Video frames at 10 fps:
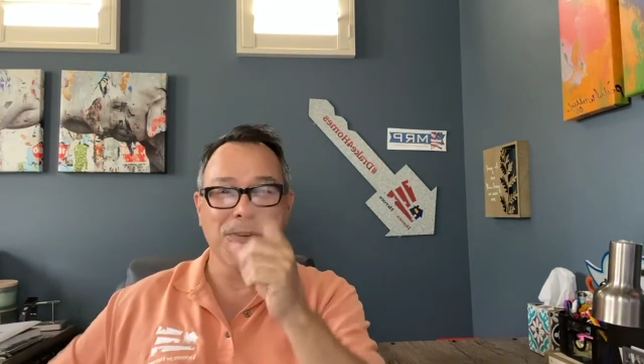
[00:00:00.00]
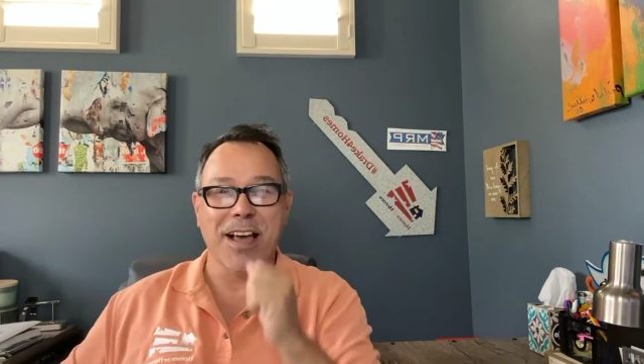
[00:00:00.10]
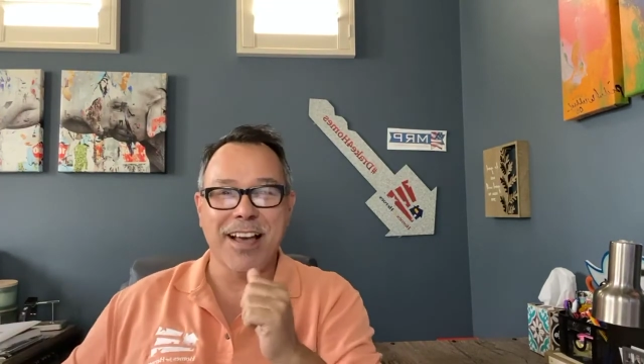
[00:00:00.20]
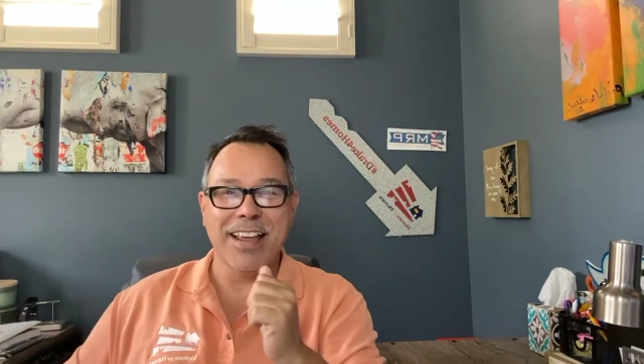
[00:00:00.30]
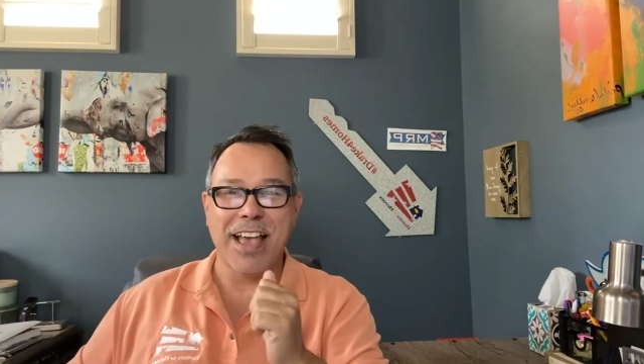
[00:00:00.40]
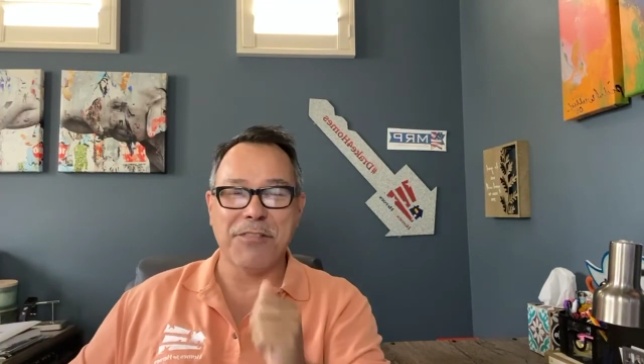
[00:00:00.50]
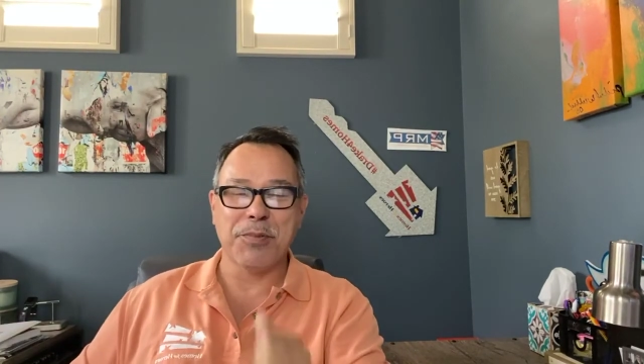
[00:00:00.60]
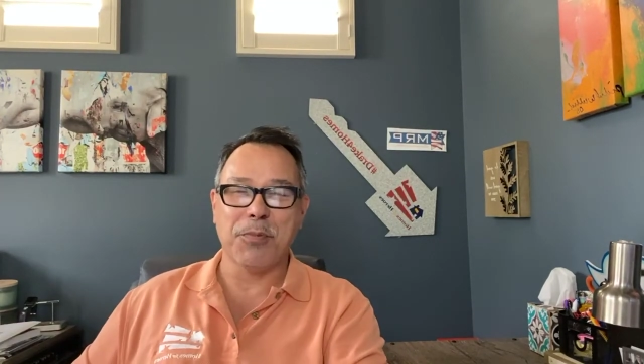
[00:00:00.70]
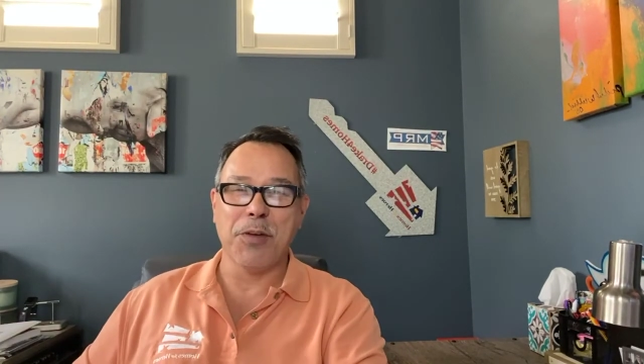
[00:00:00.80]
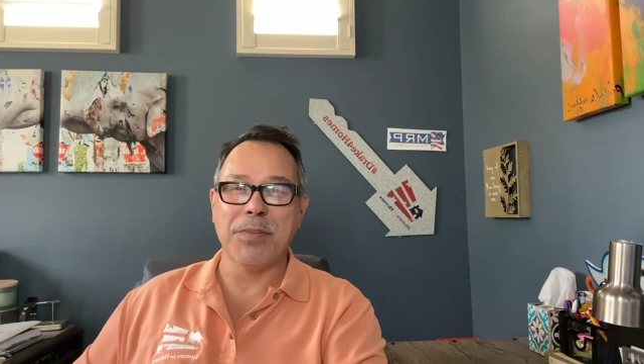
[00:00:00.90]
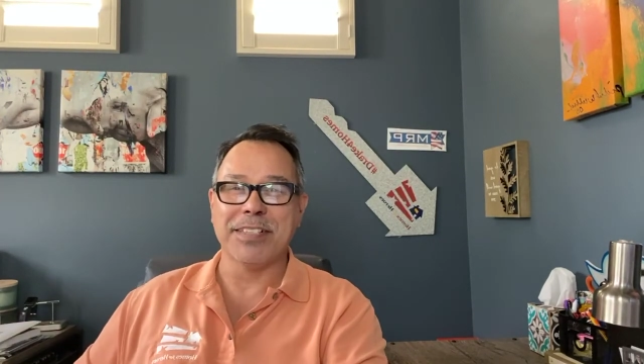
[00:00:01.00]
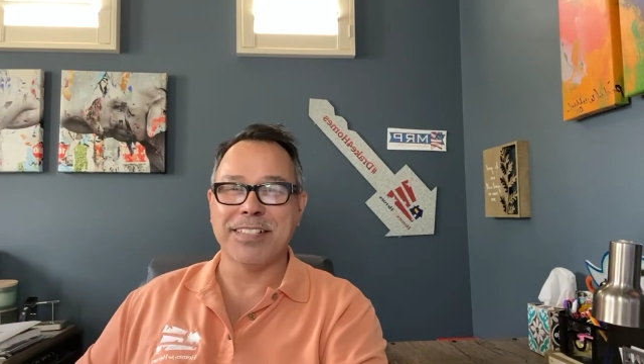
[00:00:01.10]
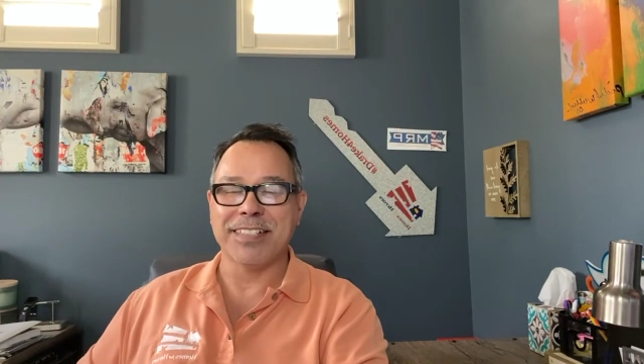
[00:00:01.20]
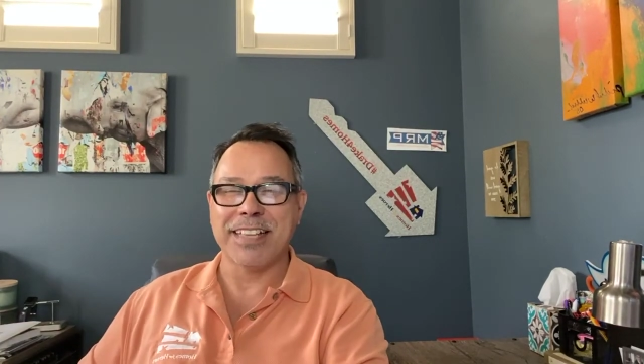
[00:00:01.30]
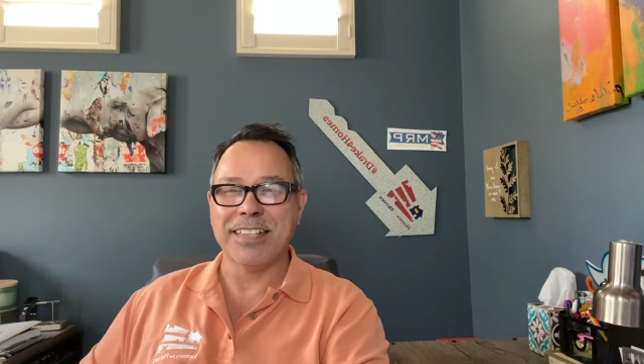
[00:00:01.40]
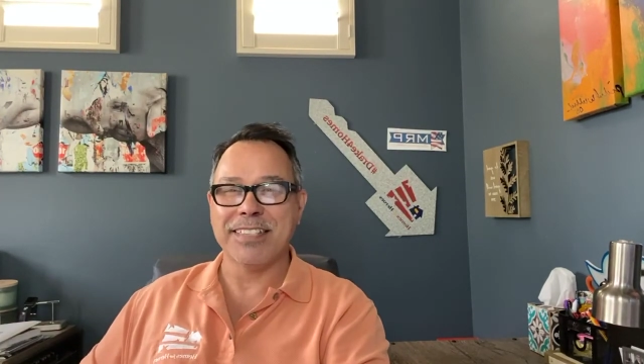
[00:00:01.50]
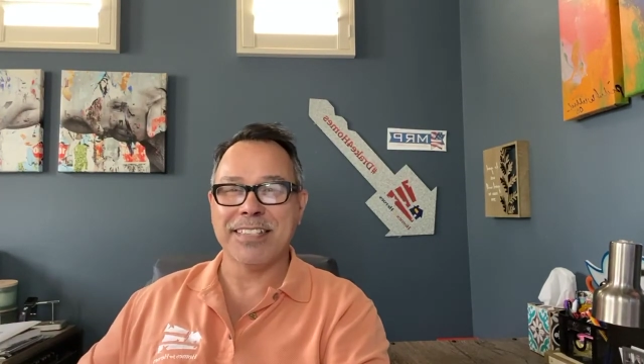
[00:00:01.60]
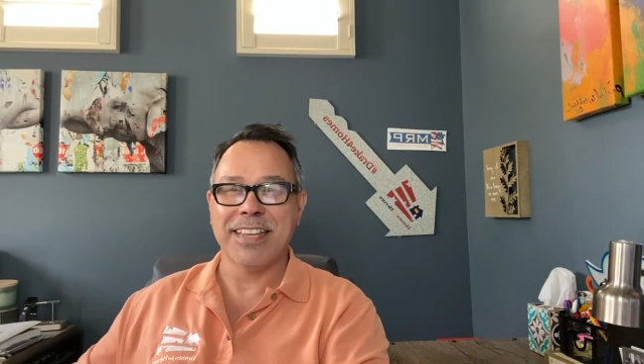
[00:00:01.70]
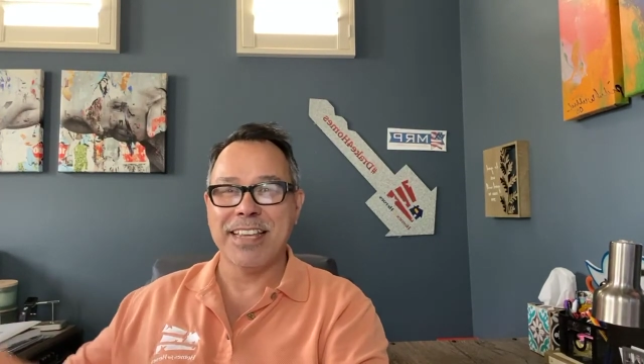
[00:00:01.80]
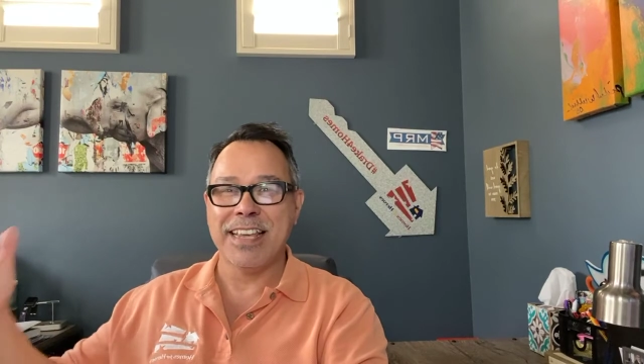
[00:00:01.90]
and I have an appointment to
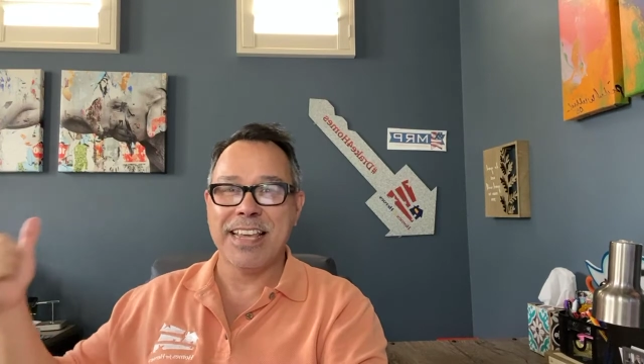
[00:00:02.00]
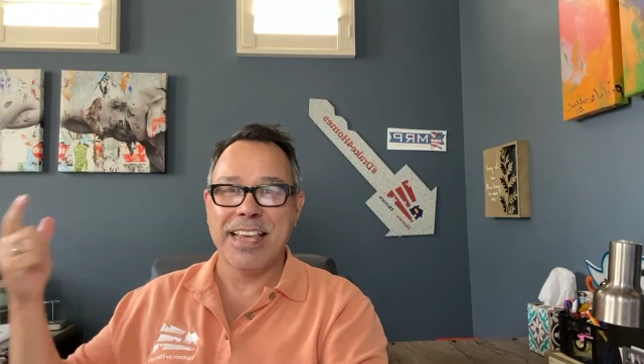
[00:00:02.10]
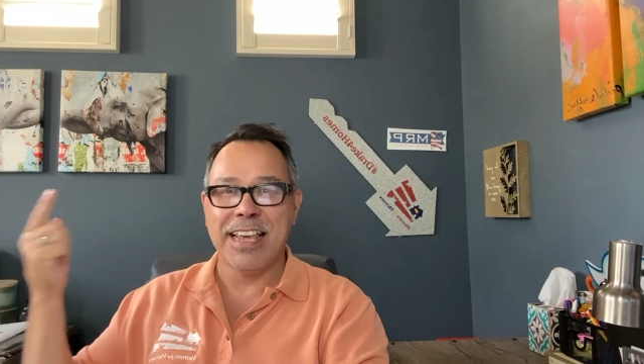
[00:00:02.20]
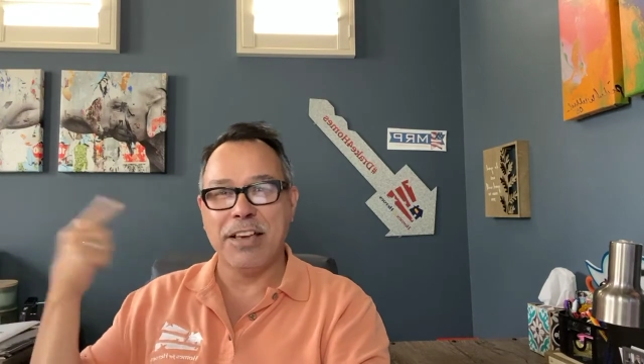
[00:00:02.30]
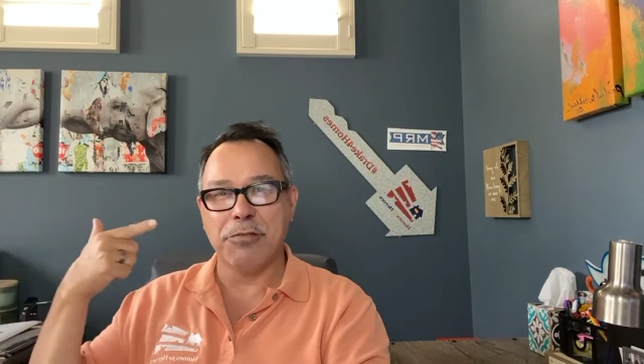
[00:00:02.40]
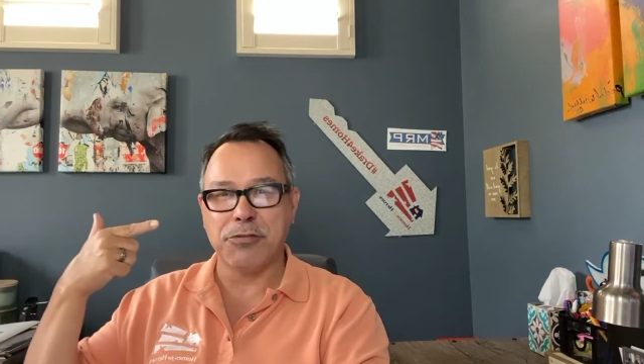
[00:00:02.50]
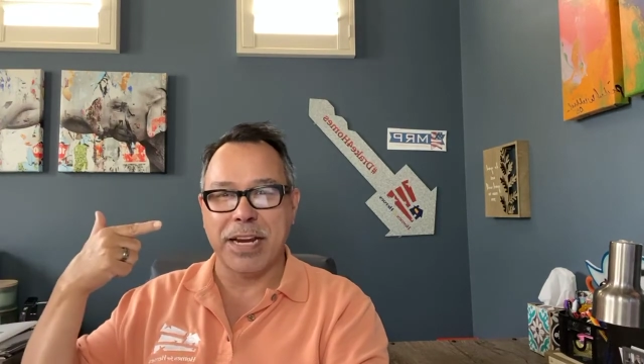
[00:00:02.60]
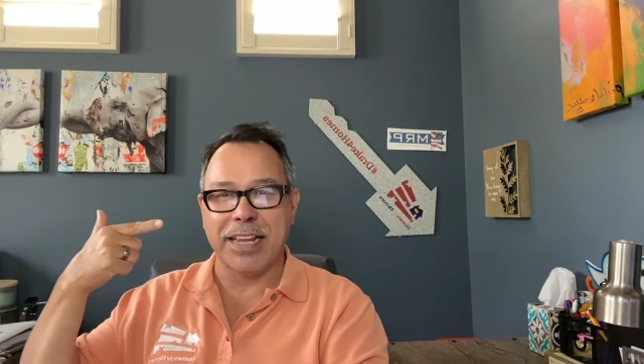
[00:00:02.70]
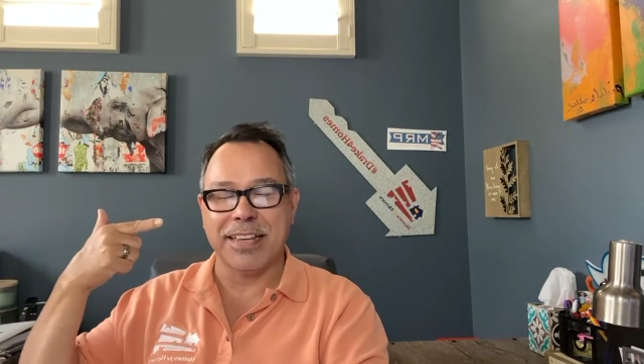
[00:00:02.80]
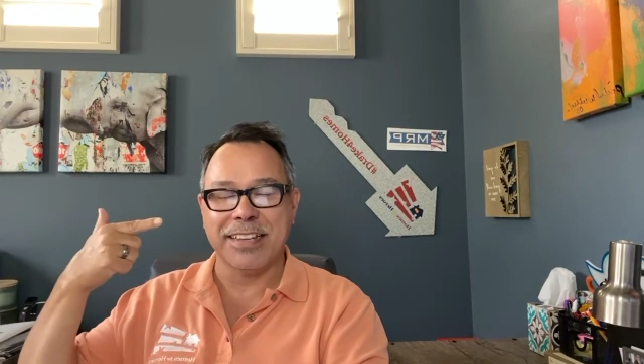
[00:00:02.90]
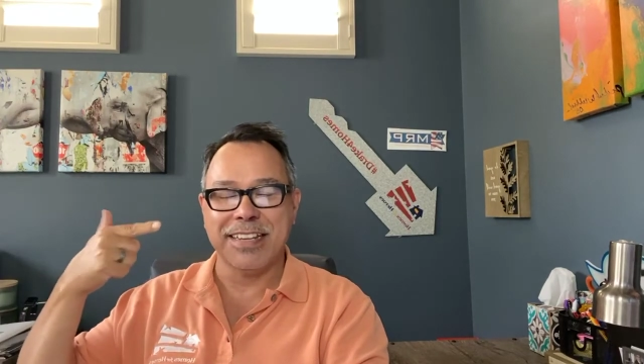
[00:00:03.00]
discuss it with Drake.